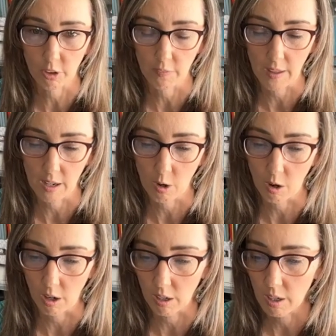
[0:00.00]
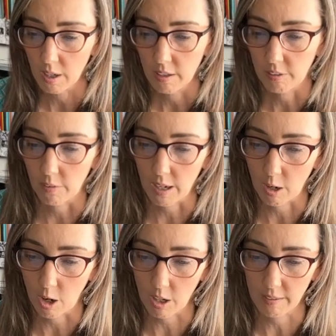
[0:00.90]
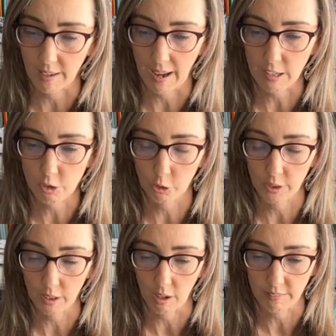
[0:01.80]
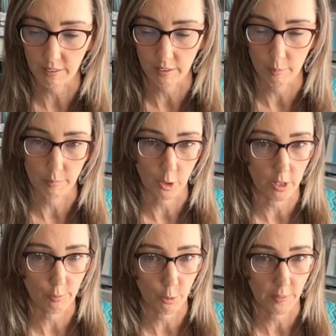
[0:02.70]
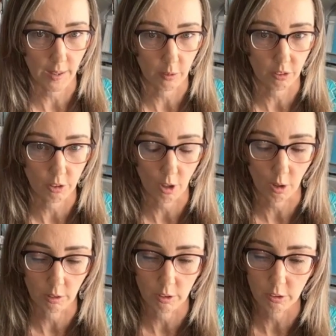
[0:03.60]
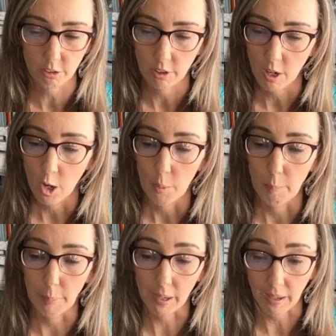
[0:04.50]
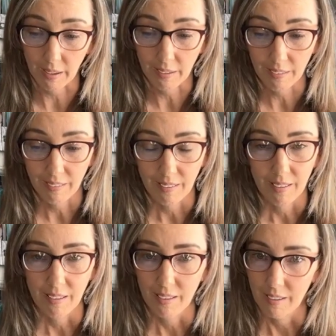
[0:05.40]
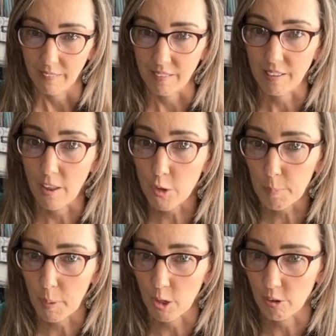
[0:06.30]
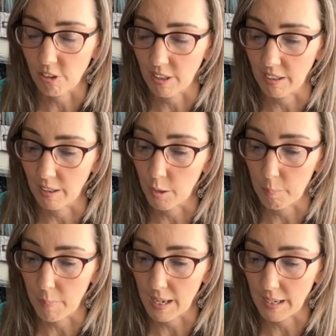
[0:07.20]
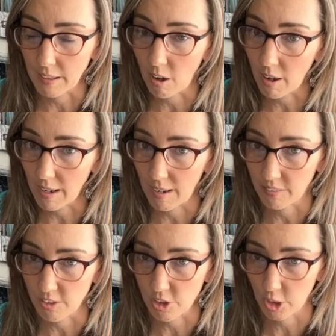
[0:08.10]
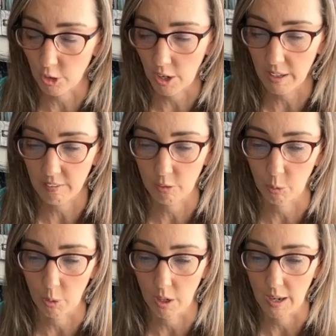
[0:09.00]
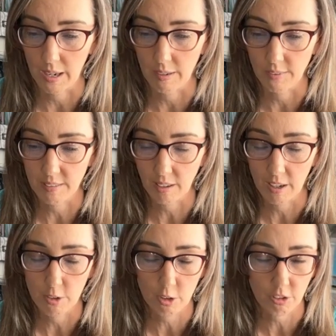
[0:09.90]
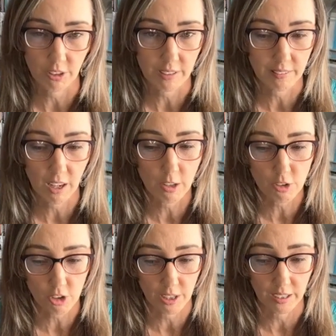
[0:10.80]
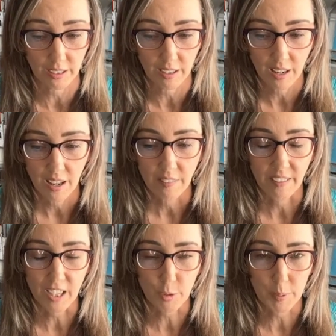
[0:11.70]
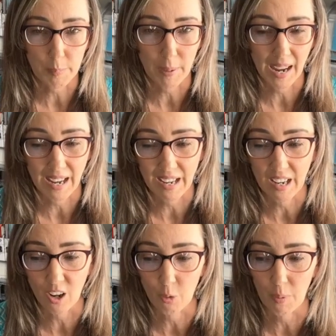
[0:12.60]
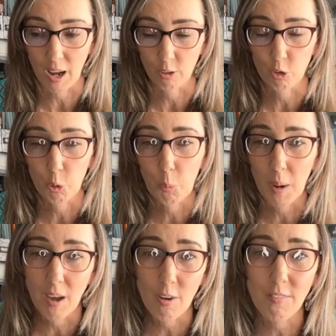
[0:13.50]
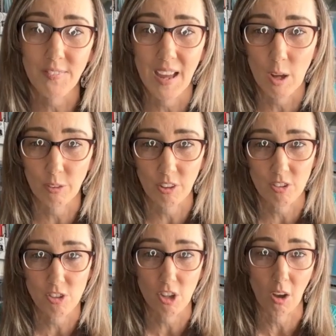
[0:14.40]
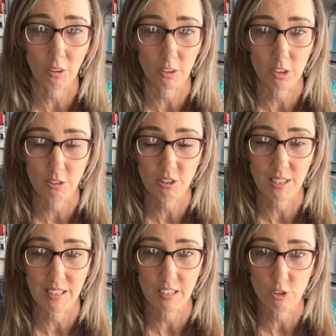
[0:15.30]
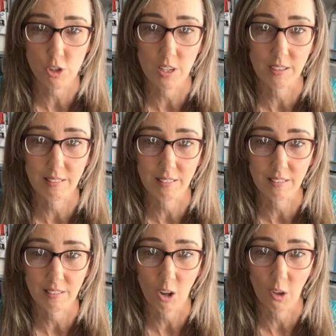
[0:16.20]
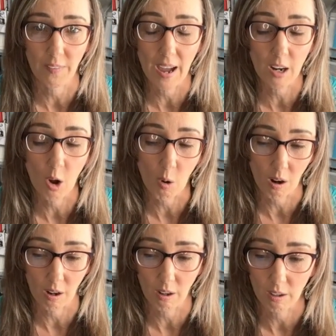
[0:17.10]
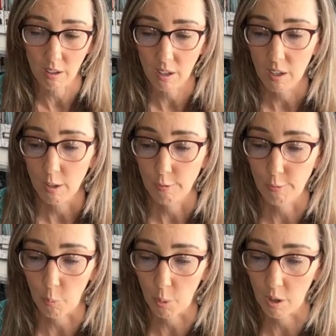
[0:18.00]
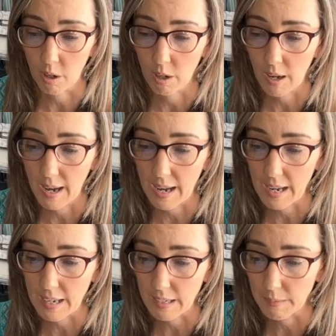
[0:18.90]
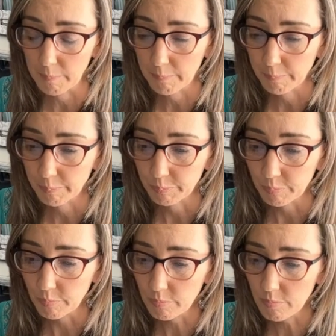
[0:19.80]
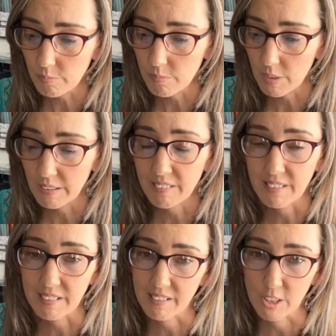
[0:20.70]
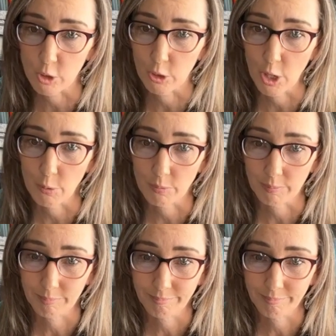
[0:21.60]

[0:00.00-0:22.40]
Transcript: on that car. So that car is actually costing them $34,000. But this other person may not have such a good credit score, and if it's under 600, they could be paying around $12,000 in interest on that car for a 6-year loan.